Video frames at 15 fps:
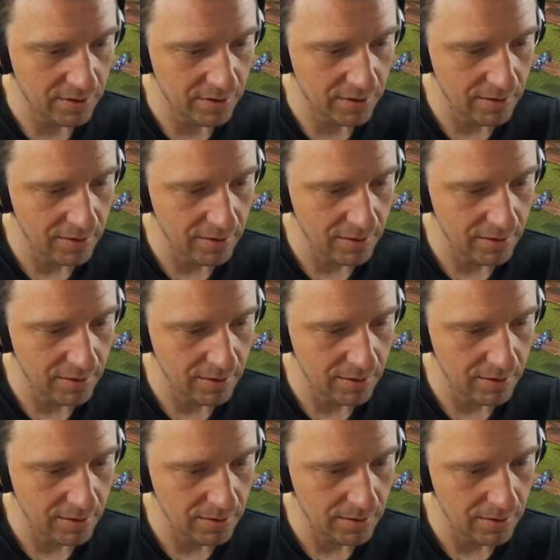
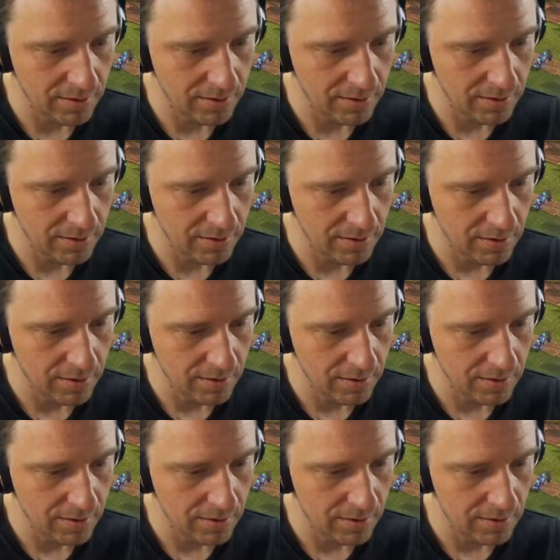(silence)